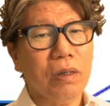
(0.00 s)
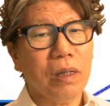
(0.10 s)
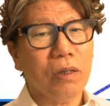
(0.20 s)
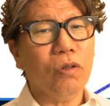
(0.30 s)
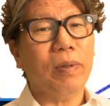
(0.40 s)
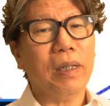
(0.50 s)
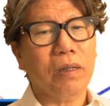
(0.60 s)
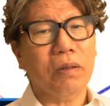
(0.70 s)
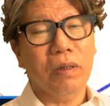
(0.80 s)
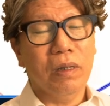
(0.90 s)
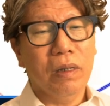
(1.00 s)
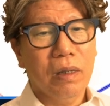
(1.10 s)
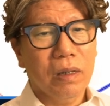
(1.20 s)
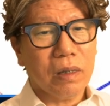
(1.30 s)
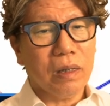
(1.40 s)
and
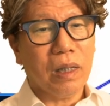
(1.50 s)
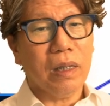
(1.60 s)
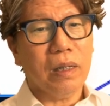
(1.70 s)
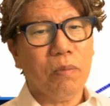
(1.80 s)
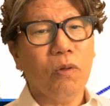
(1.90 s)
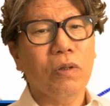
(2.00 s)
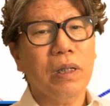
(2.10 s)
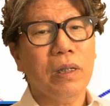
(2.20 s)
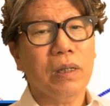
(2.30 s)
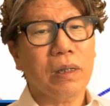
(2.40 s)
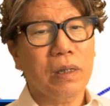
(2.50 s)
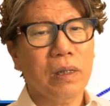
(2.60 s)
as time passes,